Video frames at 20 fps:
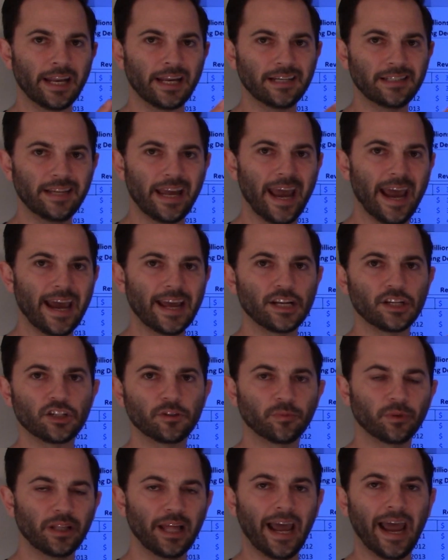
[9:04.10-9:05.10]

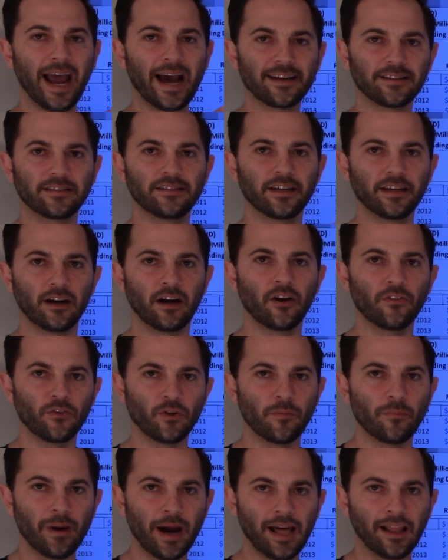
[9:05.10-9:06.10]
intangible asset on their
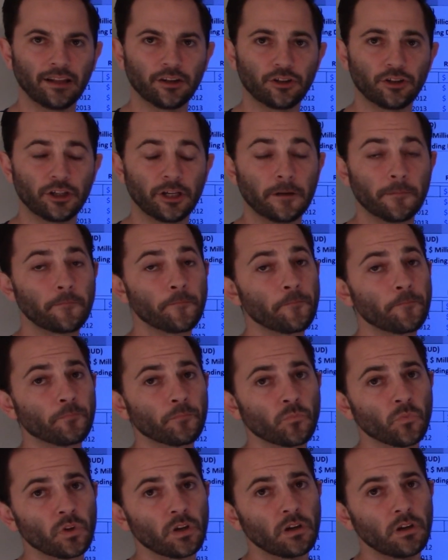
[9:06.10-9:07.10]
balance sheet,
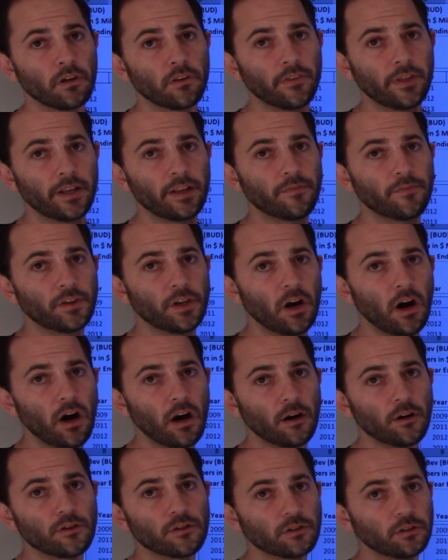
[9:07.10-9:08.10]
that if the
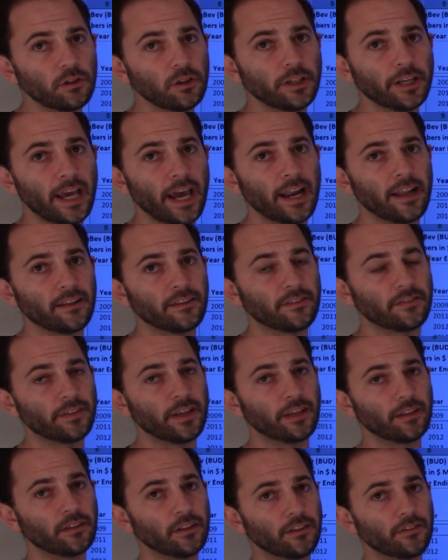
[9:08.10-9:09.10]
auditors look at it and
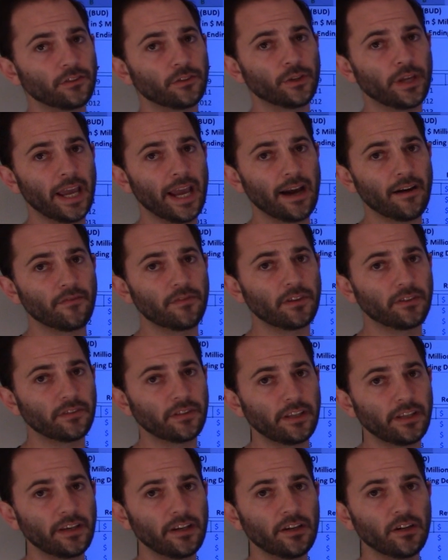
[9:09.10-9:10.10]
say, listen, you have this
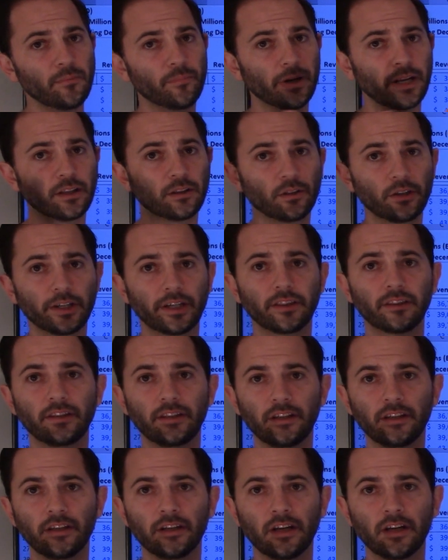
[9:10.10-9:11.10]
here, but I look at
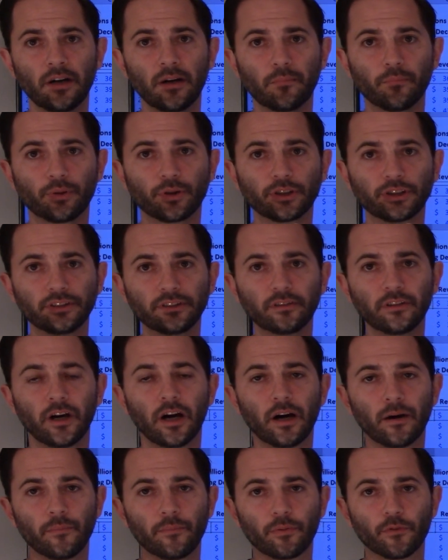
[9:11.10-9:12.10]
the
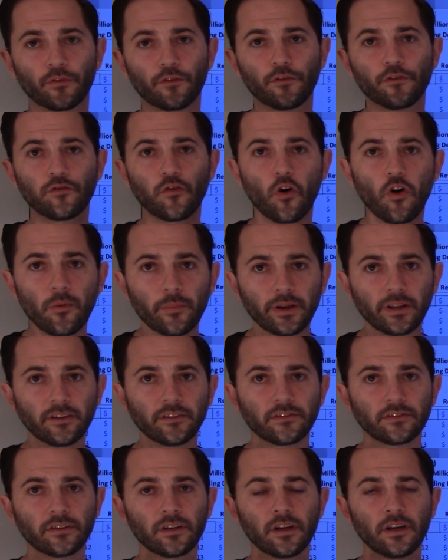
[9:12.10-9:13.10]

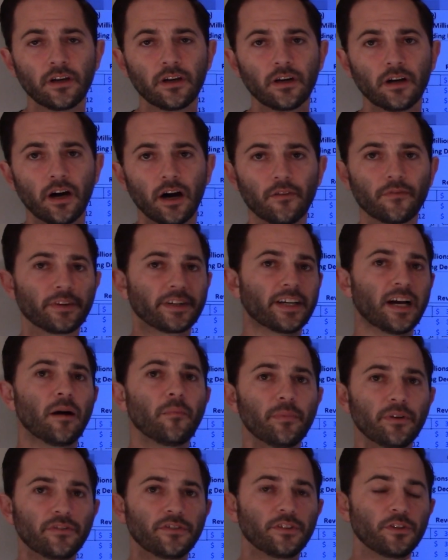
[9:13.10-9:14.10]
performance of the
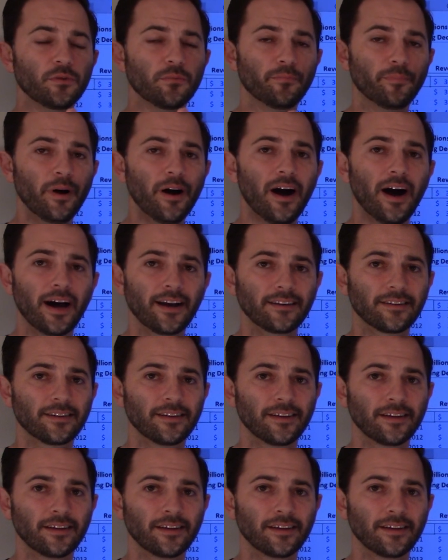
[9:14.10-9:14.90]
companies that you bought,